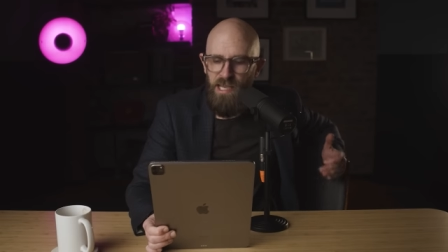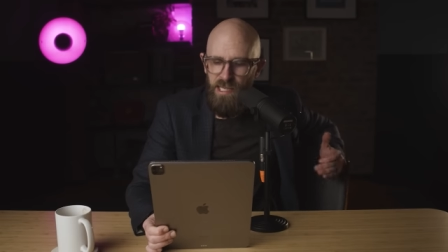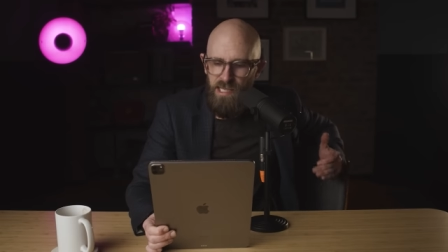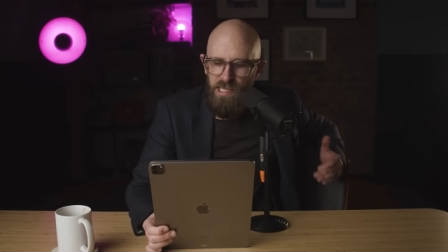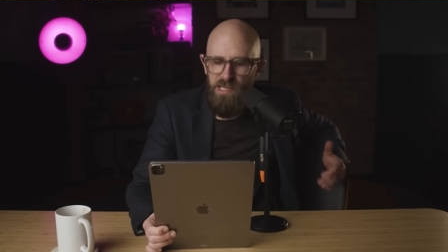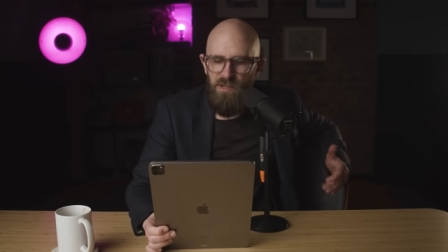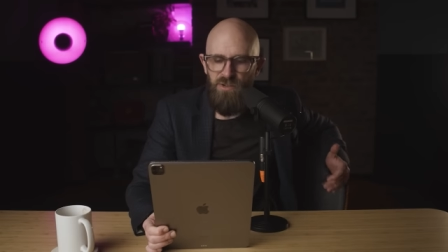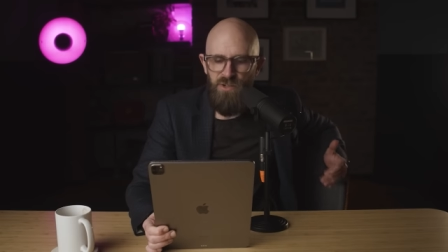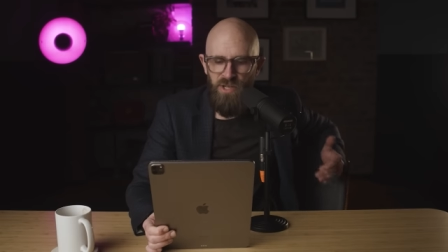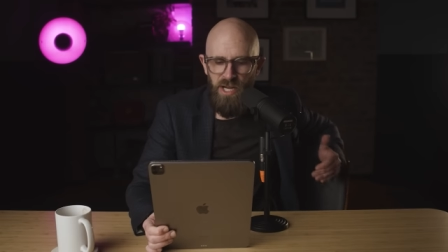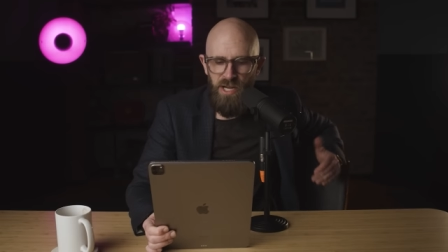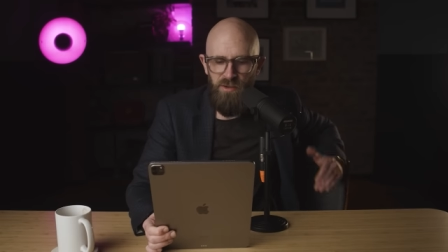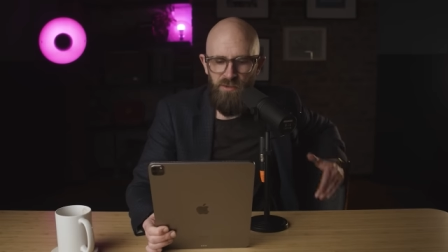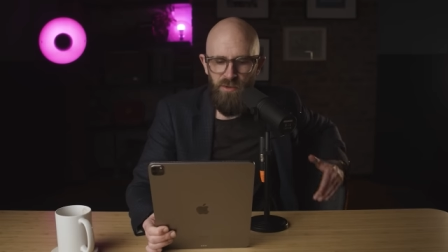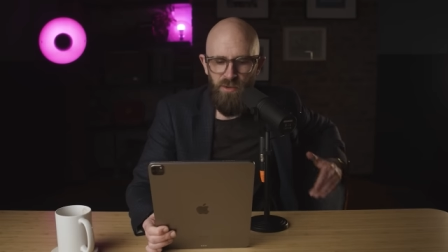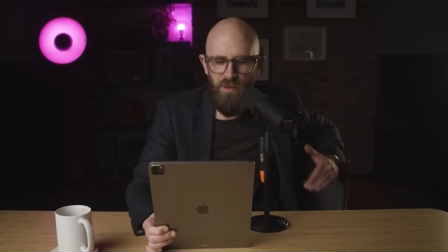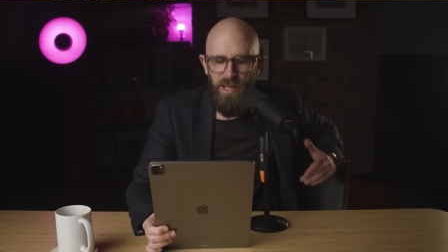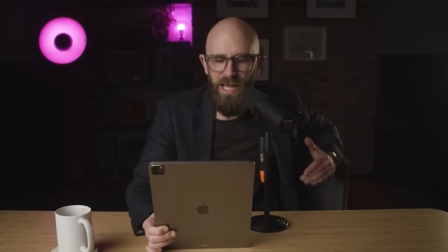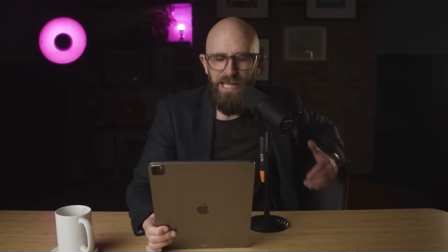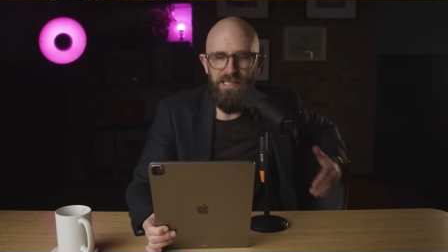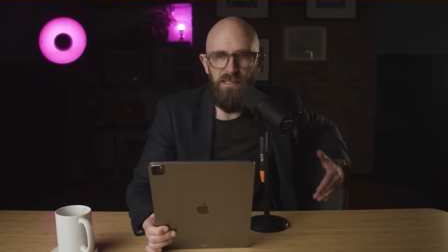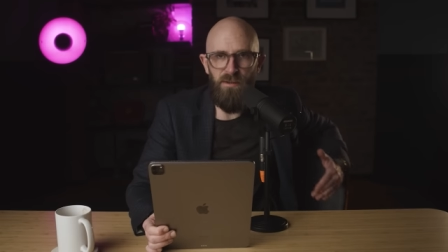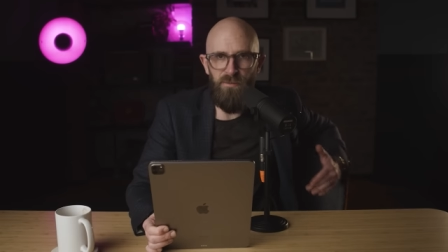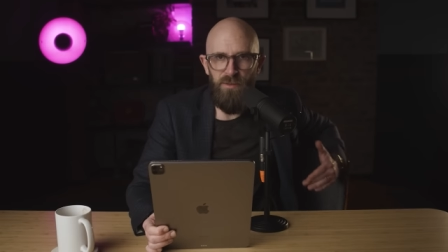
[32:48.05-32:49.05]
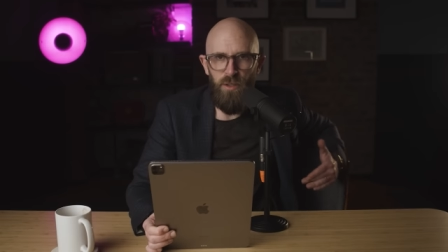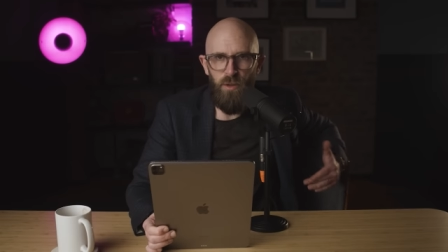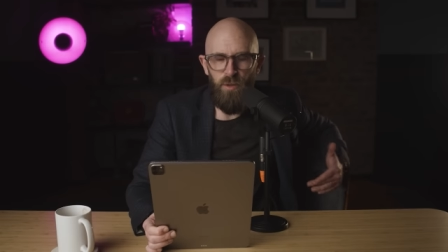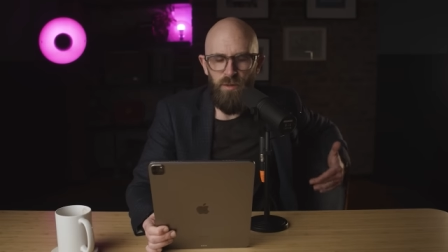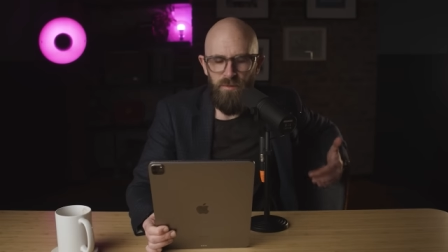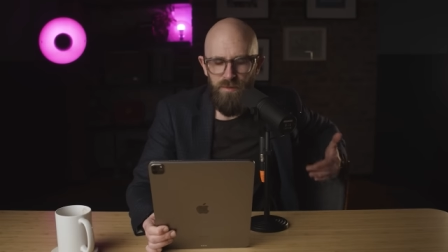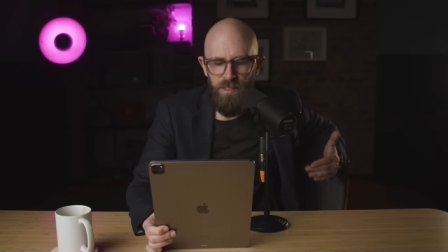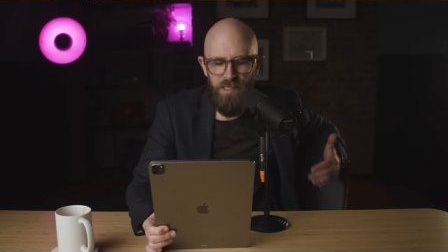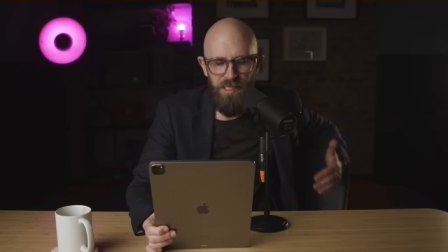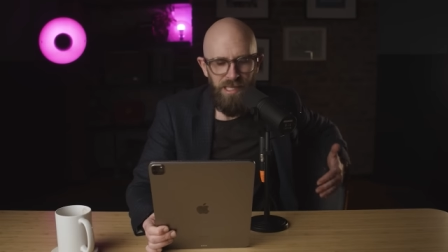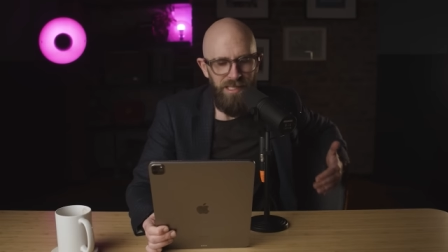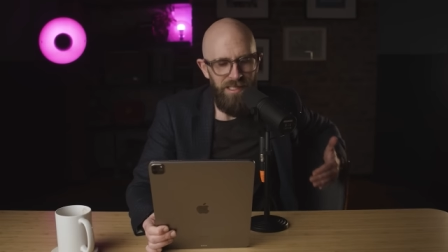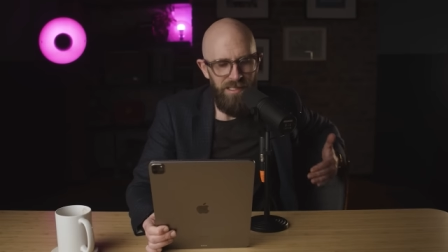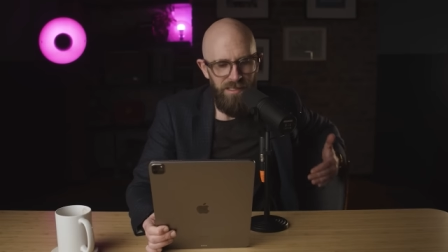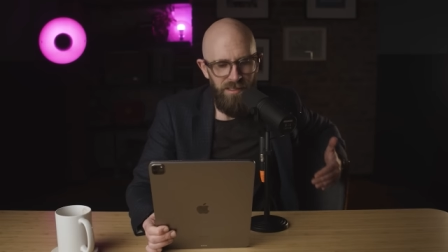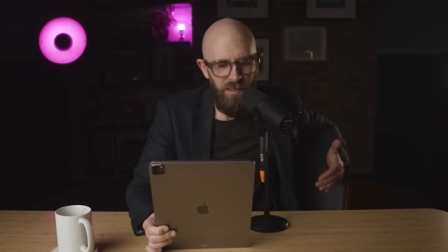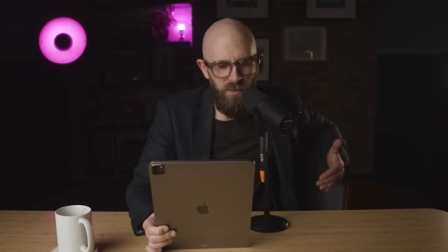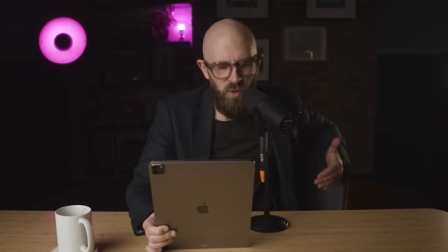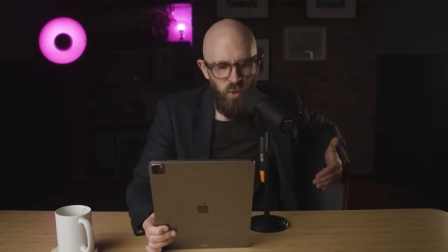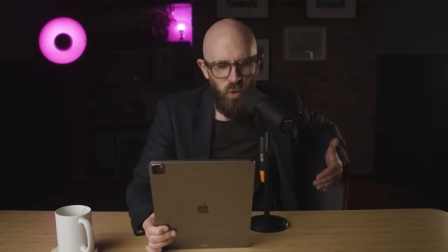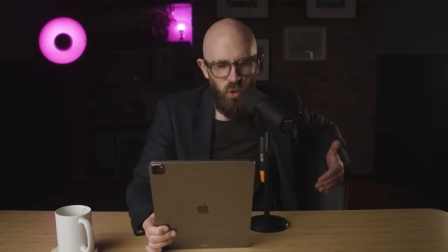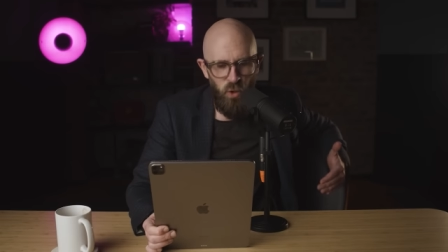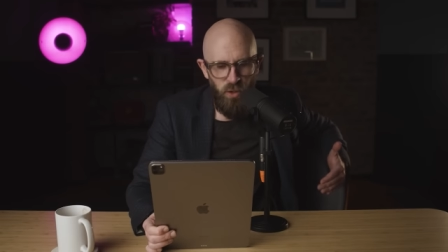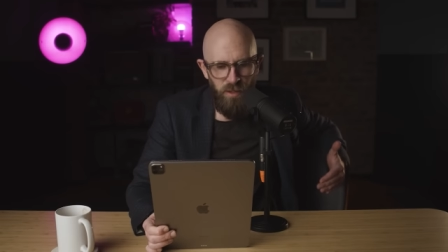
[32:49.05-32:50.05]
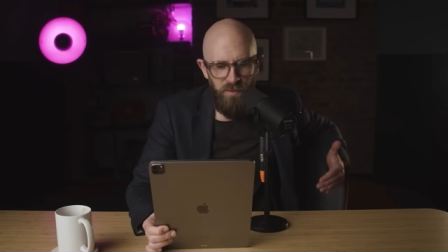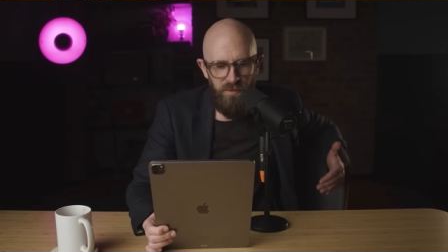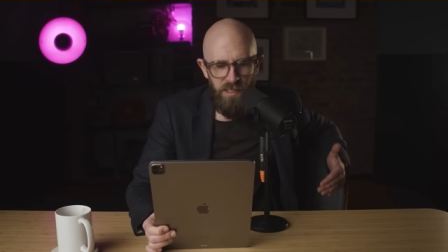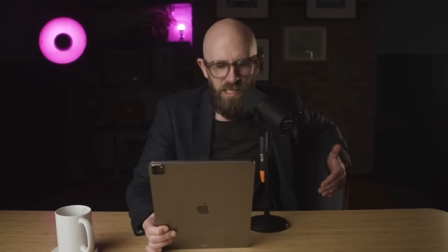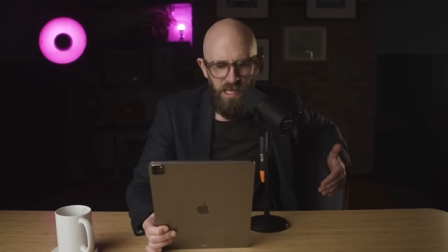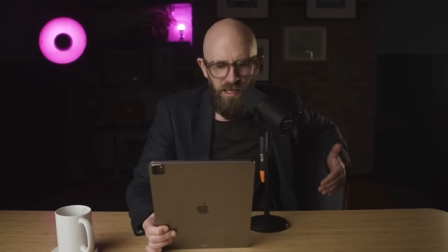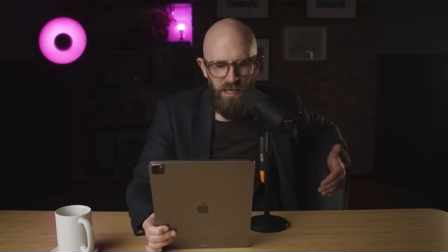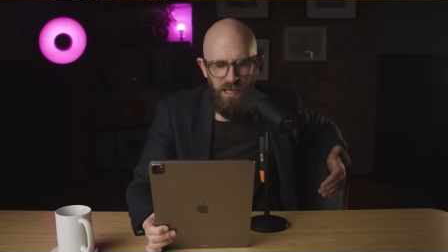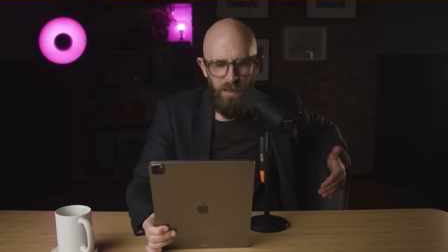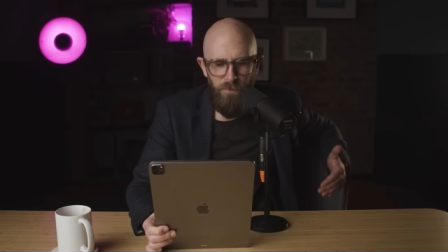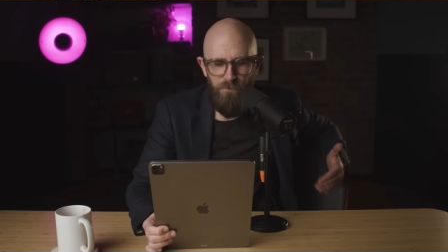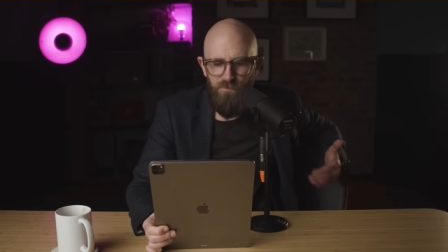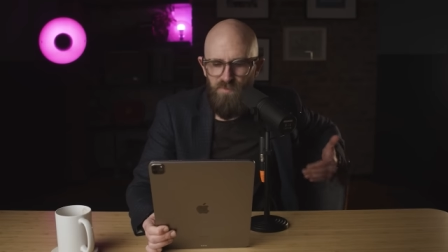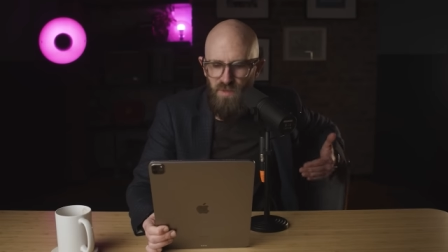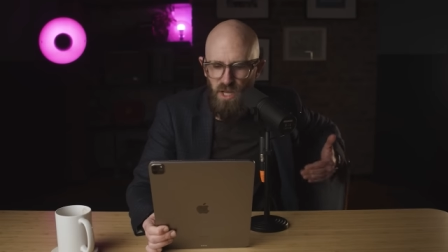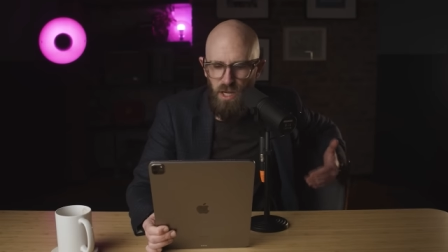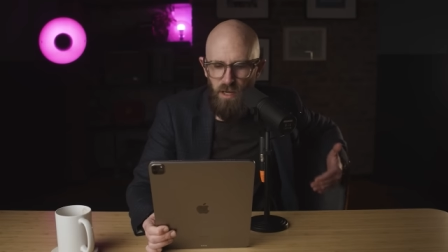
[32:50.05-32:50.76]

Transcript: in general has evolved since the dawn of time.